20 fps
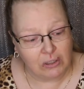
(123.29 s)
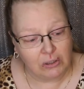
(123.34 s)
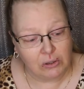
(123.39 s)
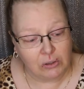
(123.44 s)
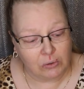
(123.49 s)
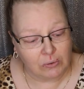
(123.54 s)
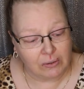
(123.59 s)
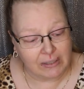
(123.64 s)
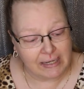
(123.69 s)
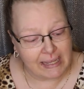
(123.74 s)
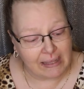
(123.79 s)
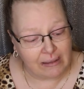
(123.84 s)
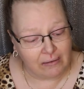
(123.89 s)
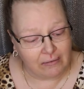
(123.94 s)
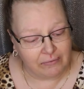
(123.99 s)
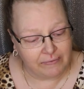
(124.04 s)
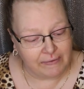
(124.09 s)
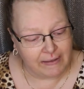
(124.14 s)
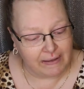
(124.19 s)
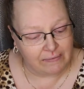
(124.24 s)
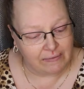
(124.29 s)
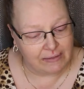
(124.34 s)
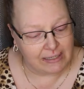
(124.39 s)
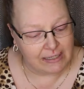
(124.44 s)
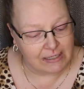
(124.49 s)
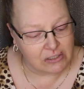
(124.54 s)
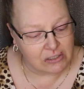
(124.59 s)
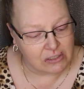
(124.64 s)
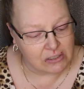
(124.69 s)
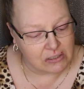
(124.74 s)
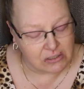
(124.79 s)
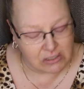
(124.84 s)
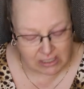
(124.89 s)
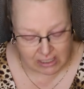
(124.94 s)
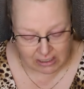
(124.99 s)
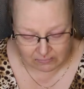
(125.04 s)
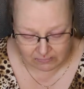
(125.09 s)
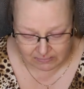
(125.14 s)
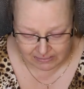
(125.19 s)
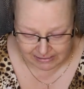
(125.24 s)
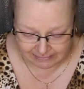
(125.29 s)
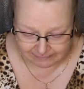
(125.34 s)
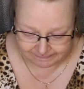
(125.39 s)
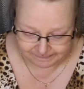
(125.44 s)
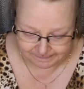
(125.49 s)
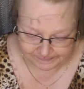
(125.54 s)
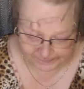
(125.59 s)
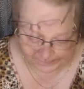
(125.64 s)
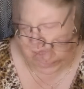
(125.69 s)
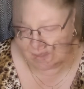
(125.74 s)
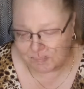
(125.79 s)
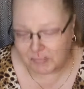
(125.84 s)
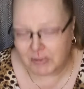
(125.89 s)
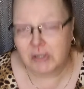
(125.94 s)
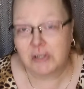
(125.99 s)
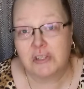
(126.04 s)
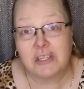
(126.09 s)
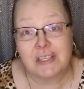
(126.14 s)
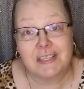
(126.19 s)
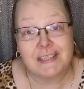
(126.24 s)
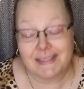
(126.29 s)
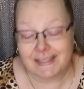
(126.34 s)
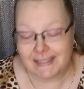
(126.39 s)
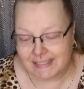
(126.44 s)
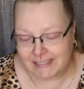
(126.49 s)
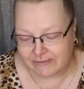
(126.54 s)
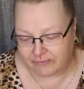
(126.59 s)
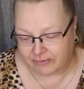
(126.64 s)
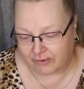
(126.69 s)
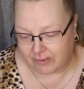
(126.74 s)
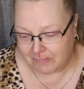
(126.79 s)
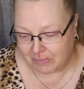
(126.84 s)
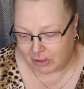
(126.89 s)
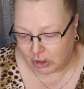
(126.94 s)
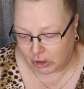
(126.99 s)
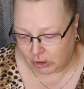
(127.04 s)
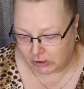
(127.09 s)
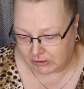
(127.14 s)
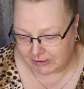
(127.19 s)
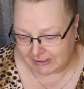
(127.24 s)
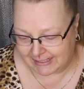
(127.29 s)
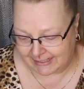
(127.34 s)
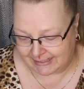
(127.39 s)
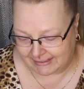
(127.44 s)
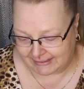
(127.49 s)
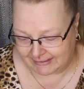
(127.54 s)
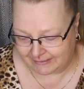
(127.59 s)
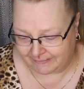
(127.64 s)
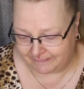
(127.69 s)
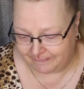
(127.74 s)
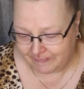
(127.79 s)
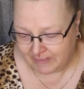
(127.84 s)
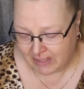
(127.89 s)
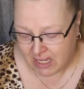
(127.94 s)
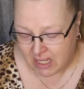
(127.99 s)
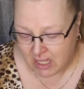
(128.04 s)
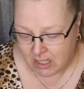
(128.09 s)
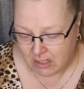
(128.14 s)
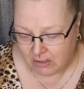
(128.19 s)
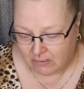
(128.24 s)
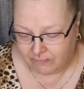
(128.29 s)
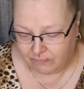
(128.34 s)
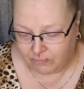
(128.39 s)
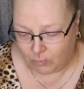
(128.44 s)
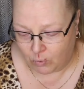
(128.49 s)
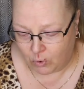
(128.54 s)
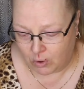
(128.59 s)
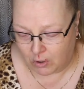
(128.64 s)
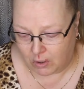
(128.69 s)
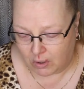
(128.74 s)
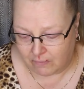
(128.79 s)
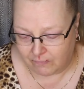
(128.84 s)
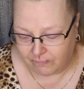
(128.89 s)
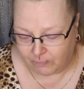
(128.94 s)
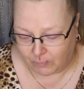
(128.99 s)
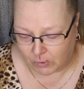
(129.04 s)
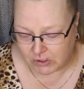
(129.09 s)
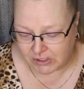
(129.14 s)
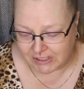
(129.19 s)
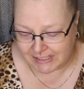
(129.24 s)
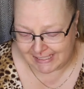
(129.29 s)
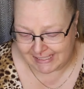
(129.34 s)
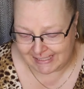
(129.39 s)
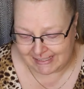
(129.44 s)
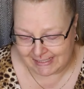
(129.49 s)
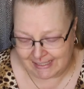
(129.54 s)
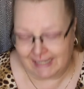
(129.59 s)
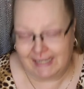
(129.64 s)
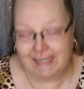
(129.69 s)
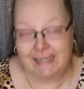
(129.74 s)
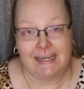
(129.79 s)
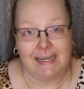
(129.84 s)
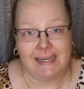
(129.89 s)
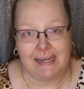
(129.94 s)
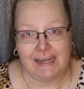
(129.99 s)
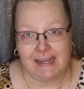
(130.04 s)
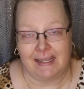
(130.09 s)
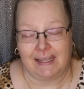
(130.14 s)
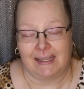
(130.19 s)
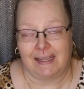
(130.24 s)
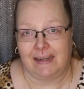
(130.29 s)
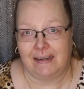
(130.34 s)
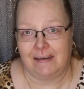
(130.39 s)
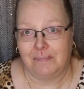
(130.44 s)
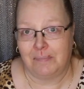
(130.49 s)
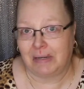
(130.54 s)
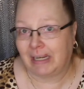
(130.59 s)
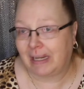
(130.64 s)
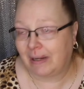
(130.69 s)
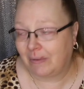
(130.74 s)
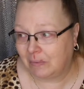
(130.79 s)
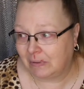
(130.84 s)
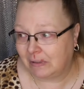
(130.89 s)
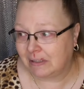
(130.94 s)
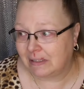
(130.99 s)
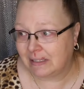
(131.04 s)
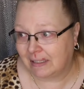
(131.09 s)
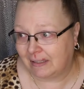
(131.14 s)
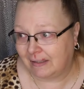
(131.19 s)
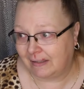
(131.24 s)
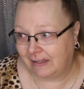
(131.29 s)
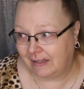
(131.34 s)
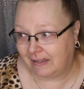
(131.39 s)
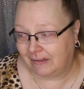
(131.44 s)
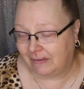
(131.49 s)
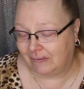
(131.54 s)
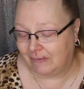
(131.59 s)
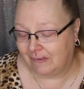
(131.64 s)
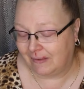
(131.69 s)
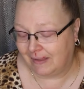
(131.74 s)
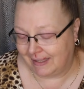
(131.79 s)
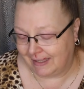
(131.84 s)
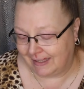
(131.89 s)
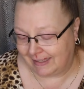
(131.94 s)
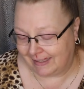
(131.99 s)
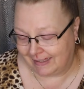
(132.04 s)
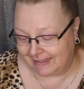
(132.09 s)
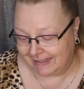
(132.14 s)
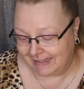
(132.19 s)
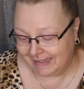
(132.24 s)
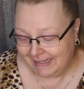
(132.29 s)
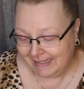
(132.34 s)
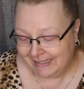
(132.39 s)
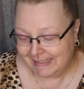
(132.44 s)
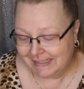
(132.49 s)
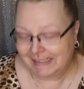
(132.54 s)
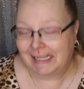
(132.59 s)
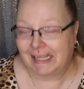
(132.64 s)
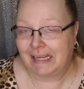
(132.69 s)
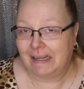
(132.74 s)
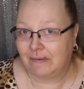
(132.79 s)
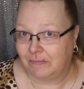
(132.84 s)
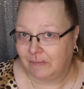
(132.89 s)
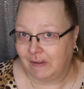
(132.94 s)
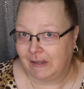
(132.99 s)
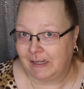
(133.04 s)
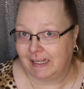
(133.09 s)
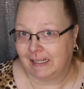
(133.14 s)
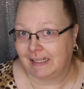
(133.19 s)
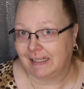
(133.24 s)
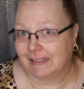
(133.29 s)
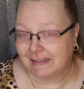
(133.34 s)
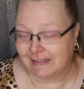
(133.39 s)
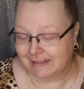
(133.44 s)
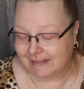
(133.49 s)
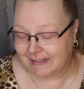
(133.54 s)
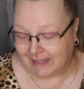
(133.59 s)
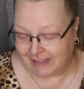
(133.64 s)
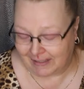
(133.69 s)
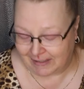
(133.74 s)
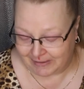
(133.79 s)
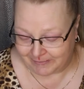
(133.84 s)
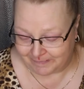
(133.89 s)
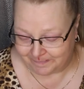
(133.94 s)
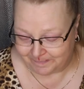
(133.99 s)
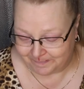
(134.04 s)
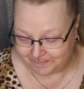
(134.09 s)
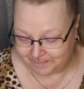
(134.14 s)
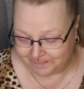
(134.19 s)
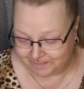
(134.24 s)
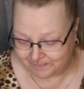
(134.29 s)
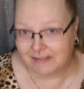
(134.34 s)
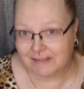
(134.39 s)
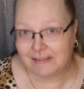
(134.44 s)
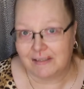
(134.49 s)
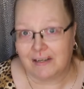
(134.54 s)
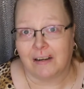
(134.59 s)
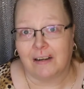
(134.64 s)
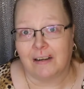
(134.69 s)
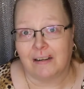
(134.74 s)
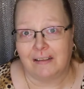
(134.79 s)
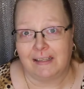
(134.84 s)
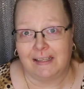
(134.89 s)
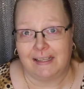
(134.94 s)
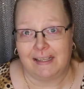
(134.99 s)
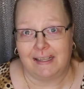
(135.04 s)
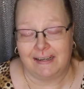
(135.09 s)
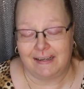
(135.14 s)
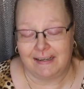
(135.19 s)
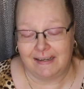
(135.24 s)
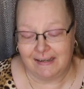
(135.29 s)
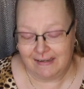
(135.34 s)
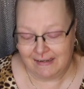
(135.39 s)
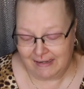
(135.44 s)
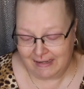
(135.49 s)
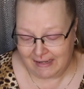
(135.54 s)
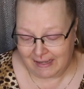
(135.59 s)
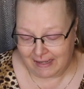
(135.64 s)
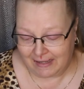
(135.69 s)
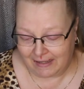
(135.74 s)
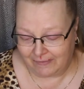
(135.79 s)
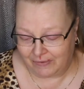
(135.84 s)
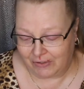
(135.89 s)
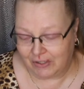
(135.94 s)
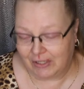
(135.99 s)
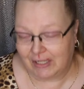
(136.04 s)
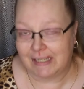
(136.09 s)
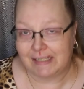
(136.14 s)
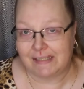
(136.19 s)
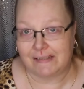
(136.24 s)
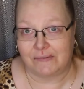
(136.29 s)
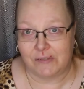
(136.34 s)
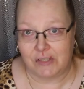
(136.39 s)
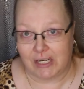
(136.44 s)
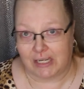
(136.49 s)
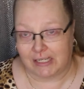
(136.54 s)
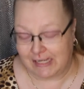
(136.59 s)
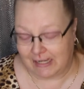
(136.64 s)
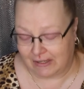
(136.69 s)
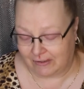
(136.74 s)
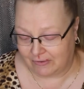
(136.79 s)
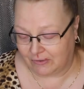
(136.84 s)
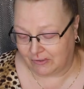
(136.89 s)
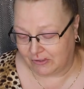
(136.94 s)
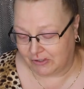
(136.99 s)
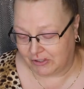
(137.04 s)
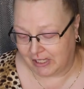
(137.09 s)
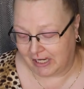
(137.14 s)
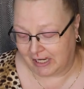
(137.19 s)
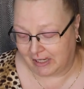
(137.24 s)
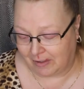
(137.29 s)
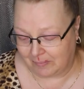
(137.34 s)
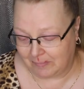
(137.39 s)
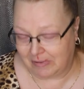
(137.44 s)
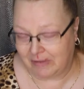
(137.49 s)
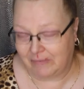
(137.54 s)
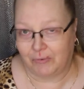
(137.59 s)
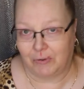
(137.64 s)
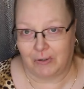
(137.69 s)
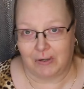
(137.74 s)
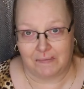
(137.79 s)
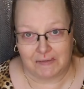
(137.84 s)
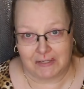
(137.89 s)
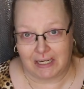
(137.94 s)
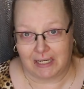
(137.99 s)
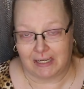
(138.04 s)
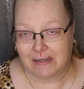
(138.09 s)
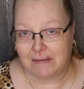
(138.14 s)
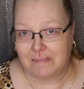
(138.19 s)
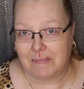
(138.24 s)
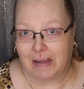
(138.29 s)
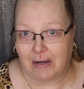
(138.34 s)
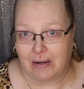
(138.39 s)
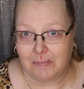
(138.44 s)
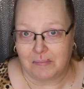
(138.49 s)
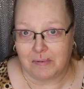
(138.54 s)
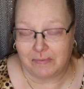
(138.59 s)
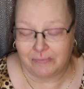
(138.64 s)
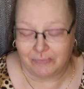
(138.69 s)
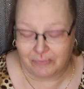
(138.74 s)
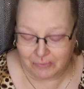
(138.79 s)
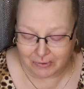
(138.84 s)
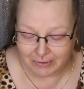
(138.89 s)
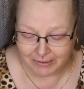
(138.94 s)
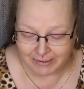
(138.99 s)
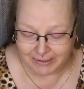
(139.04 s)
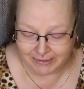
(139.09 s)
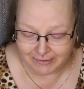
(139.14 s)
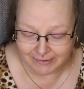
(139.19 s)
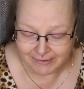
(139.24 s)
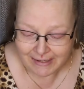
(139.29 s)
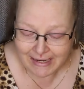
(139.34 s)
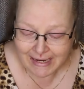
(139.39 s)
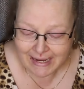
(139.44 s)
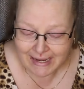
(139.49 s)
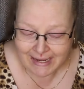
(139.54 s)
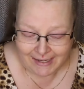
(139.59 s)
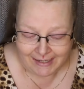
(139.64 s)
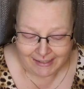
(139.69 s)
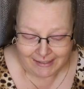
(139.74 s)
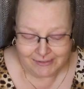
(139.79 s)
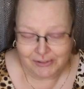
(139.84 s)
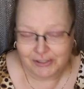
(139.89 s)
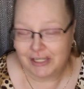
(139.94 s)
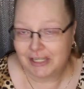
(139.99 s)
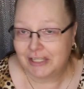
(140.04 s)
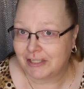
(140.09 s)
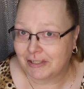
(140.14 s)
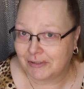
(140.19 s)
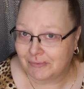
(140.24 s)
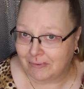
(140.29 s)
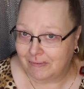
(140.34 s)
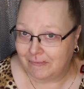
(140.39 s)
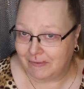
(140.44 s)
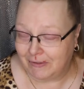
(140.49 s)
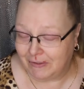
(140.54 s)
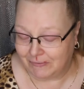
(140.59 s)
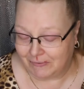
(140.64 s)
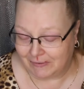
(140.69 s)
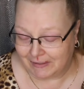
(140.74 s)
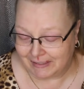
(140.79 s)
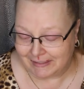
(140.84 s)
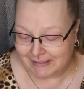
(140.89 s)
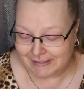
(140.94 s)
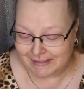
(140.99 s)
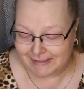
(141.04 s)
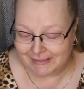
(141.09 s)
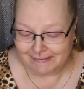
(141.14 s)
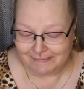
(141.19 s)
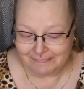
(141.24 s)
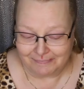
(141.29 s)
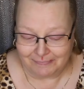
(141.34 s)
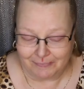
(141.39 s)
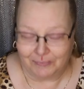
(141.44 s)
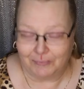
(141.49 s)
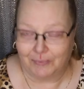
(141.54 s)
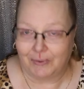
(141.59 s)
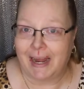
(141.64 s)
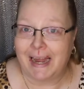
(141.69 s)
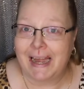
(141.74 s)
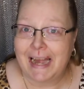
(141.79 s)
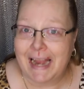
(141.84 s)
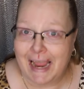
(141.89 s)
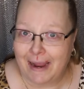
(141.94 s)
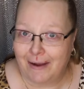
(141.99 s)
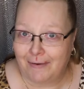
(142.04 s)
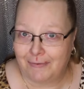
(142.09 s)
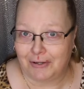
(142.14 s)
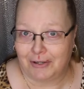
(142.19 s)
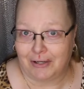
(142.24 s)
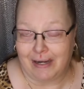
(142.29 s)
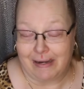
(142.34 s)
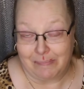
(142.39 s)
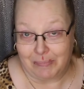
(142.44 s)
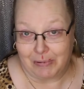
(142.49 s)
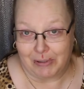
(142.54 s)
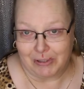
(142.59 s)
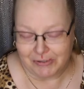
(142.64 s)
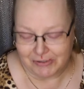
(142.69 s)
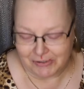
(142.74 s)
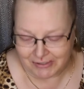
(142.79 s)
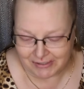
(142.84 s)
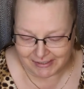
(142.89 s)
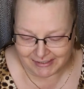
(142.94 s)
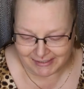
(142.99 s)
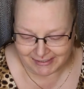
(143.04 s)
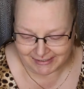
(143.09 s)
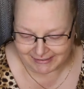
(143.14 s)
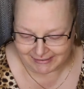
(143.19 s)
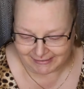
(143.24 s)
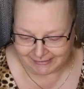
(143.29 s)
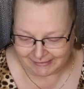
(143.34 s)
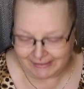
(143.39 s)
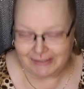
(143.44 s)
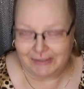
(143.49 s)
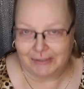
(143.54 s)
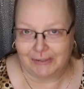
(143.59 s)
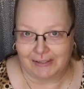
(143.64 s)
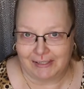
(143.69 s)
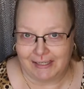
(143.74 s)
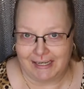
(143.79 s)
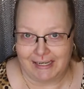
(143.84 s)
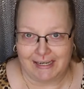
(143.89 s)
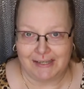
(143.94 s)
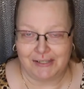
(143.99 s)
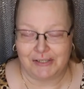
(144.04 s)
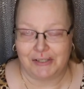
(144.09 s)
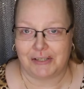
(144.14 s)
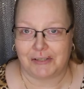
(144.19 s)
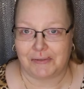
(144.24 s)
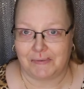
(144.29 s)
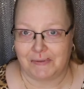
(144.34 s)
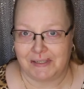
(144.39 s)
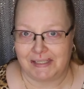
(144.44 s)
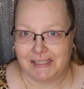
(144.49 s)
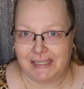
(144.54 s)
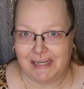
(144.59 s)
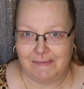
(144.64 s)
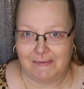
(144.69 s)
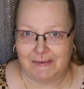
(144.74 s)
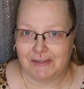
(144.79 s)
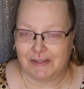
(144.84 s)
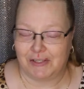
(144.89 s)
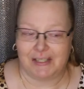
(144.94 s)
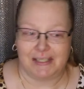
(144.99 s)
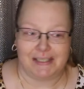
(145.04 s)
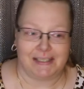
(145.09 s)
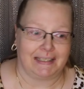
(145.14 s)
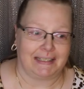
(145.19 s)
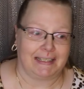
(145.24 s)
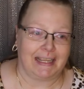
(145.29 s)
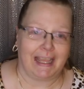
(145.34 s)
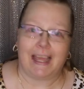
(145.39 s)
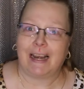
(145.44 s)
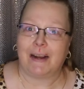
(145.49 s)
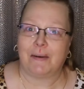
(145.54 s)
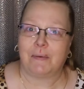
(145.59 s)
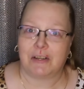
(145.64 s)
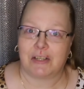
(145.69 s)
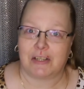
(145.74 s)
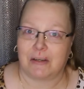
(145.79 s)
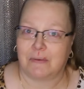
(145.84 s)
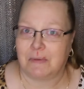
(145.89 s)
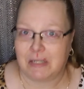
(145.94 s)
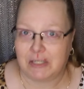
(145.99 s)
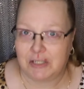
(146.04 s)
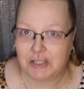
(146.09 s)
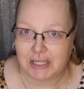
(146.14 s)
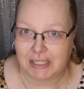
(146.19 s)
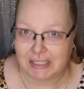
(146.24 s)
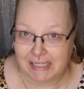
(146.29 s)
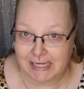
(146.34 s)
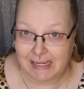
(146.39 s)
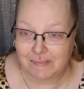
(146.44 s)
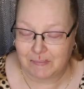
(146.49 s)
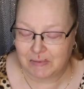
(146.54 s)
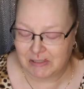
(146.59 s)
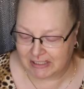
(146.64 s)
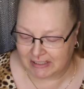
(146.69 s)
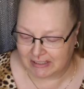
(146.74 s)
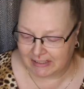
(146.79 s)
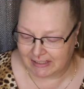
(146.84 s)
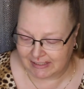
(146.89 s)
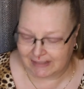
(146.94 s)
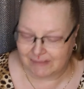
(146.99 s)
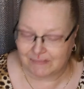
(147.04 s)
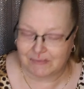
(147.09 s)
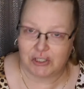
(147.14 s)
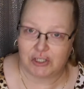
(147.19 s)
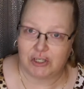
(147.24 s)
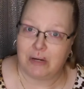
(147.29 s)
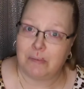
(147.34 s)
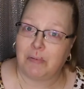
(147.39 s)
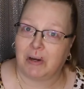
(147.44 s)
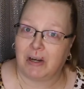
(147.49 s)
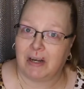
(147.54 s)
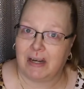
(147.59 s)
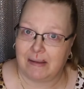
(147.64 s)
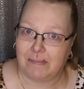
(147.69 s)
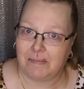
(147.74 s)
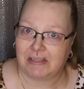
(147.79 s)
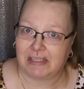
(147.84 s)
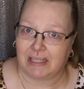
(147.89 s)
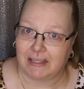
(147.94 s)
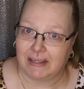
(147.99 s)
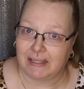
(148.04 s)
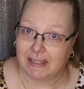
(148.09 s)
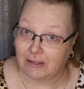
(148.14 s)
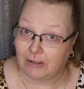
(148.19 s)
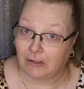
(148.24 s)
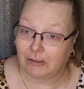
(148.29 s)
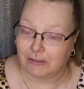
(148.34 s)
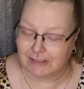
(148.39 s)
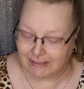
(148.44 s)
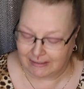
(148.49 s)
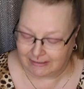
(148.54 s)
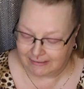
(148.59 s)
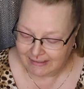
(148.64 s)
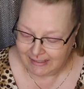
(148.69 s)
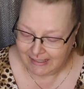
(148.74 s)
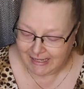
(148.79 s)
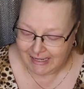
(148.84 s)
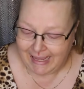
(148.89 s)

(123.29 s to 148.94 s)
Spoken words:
L'Oreal foundation, shall we? I purchased this from Ulta for $14.99, but I will tell you that it's kind of funny because Tara Lynn, if you guys have checked out her channel before, I've talked about her before here, she just reviewed this right after I purchased it, literally, and had just received it, and she said, God, I wish I would have checked Amazon because it was cheaper on Amazon than Ulta.